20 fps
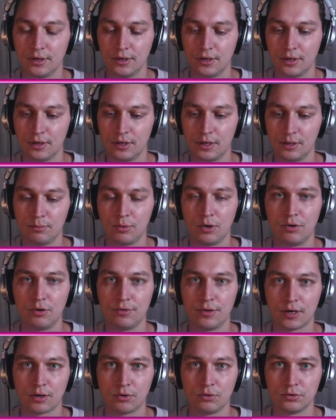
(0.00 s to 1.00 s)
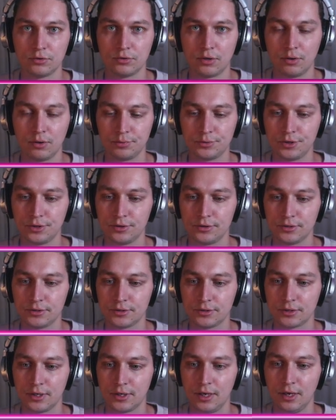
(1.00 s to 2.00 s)
Both are good
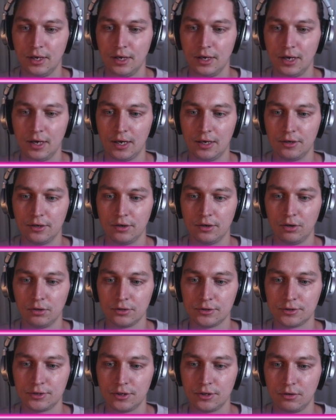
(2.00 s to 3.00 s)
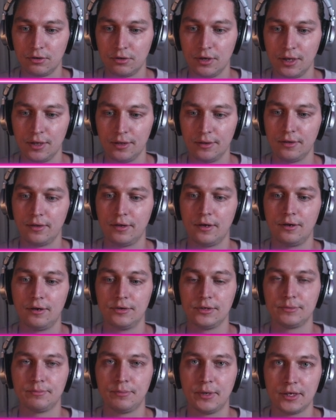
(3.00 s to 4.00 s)
options. And also there
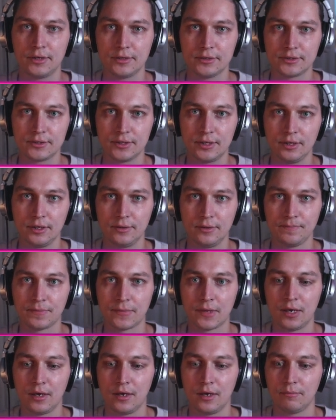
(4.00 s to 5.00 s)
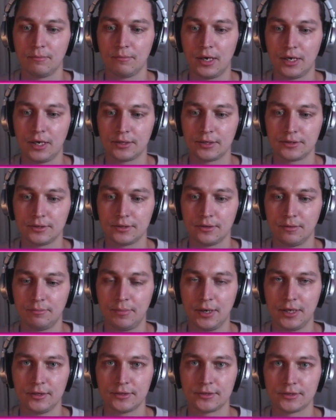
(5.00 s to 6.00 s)
is pedestal, but a
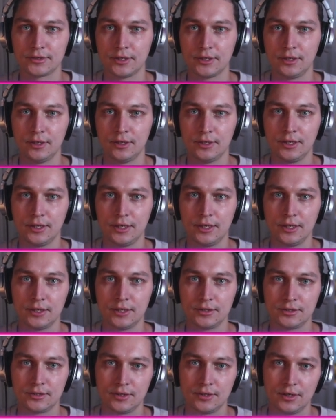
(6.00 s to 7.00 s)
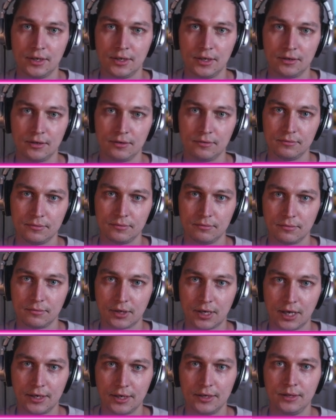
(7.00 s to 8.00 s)
pedestal is
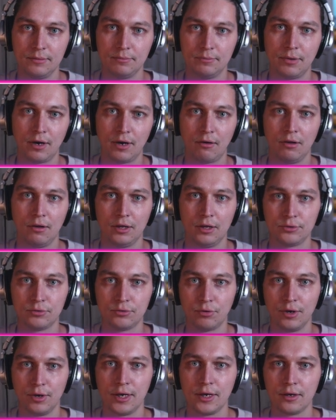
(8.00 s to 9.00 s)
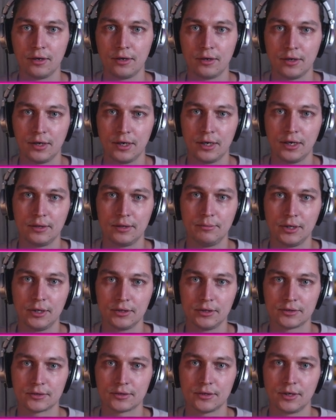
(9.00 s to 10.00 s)
kind of in parallel to Ring. It
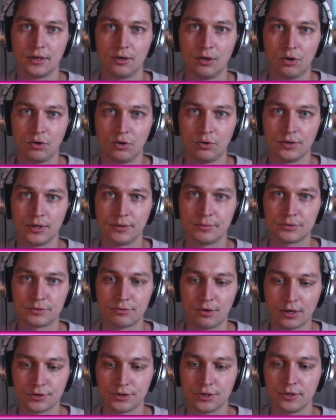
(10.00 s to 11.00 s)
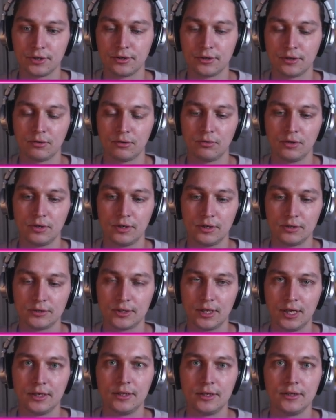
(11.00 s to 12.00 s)
builds own abstraction with
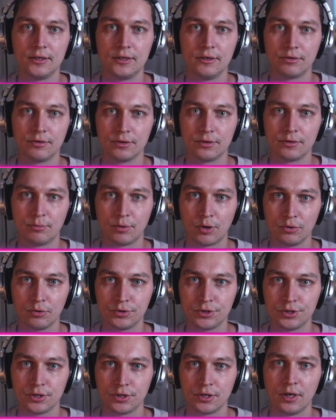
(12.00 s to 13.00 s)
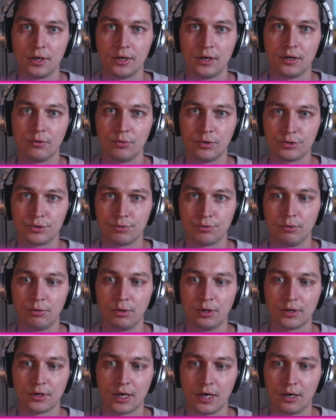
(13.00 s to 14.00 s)
slightly different approach, which we
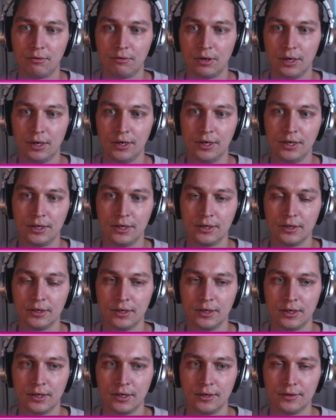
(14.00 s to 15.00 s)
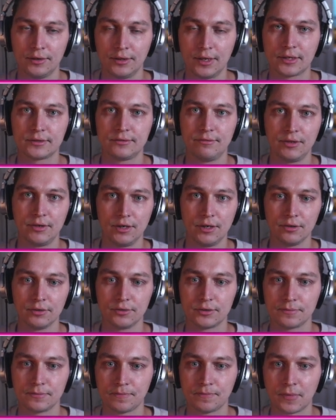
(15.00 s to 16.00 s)
will cover in next videos.